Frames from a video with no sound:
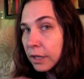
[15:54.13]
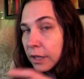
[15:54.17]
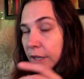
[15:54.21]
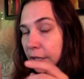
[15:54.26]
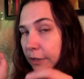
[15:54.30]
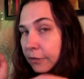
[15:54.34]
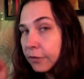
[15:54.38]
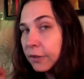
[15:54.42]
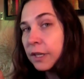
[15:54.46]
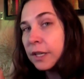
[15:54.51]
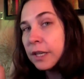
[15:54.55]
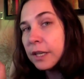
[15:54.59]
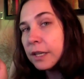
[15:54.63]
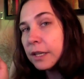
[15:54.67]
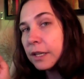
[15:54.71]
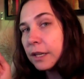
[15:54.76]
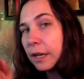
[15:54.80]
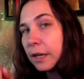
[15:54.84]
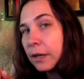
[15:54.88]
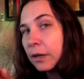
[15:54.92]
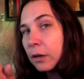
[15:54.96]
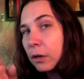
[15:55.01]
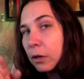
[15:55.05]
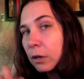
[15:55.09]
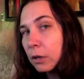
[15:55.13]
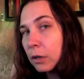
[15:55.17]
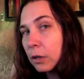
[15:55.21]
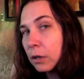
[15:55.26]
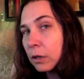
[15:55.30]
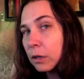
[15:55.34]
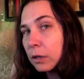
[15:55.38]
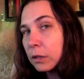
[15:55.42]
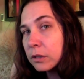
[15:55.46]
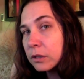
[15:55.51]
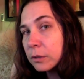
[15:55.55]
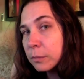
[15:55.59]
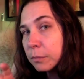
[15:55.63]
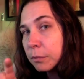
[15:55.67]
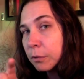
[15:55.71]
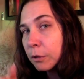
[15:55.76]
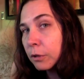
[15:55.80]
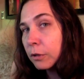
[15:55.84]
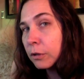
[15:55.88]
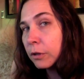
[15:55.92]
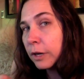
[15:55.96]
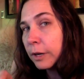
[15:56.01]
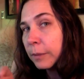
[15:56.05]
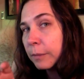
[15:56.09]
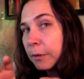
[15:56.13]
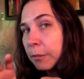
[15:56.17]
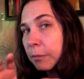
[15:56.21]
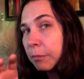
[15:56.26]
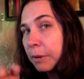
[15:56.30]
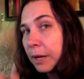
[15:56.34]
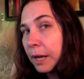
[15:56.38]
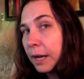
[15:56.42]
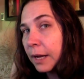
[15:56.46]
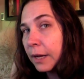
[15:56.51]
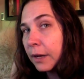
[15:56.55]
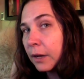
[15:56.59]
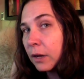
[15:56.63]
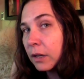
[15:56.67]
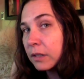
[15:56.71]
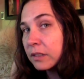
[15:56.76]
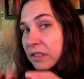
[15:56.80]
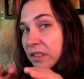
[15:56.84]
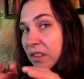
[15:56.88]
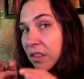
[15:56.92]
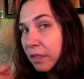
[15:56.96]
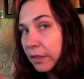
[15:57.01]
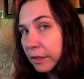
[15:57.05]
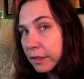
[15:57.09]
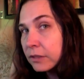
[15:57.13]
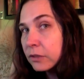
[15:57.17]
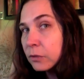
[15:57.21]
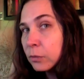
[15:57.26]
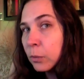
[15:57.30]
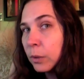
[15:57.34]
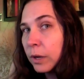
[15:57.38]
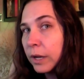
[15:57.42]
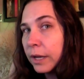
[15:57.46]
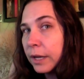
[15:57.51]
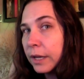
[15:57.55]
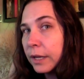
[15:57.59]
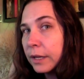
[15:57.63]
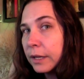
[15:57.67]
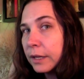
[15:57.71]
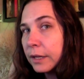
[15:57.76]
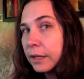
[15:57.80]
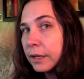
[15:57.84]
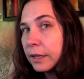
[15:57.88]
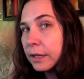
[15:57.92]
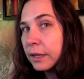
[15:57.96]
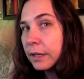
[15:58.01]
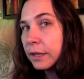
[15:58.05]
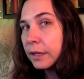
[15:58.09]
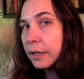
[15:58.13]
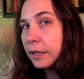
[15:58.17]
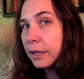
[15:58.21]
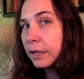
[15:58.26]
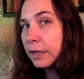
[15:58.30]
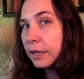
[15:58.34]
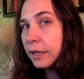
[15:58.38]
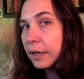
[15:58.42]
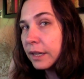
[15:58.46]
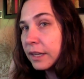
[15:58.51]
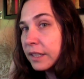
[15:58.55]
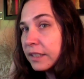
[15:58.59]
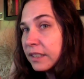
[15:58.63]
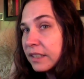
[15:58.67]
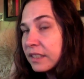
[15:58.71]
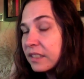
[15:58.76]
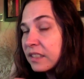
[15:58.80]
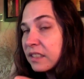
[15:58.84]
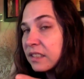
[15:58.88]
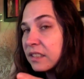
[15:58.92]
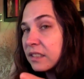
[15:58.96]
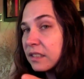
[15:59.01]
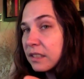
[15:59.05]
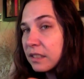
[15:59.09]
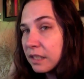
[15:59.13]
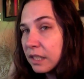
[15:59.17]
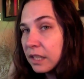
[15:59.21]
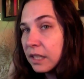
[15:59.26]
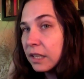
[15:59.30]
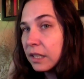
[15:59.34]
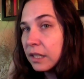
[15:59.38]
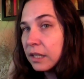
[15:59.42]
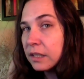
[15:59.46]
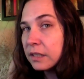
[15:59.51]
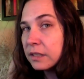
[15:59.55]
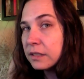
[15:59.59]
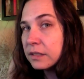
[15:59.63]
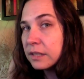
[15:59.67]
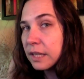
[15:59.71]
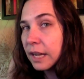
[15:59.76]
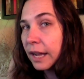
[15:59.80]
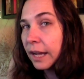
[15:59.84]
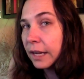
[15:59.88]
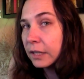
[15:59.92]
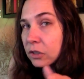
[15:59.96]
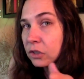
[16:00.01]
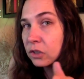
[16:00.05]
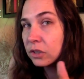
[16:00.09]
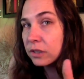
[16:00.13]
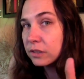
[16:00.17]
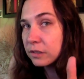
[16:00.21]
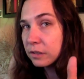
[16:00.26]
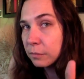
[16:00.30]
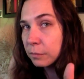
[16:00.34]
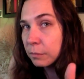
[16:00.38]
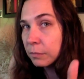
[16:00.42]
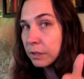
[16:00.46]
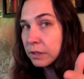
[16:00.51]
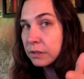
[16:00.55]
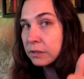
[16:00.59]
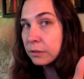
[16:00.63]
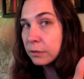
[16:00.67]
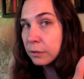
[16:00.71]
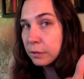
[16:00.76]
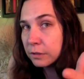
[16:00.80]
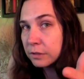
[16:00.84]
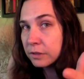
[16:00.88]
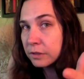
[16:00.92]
If he can get her to program the BIOS this way, he doesn't need to actually submit to her